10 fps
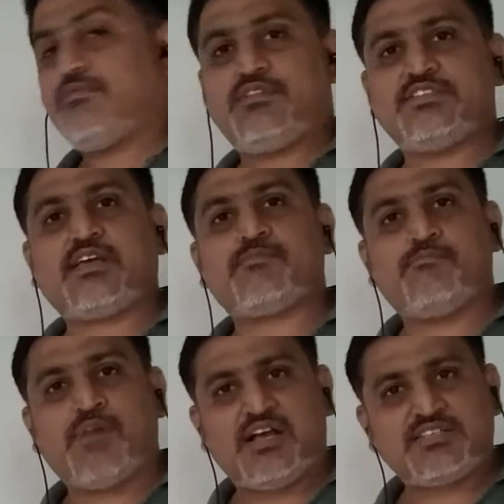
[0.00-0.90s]
These are
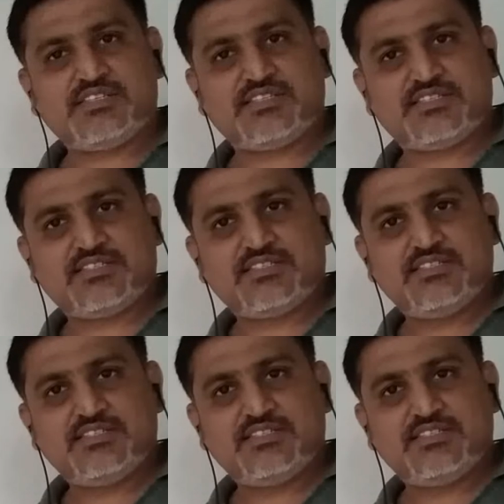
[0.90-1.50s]
mass,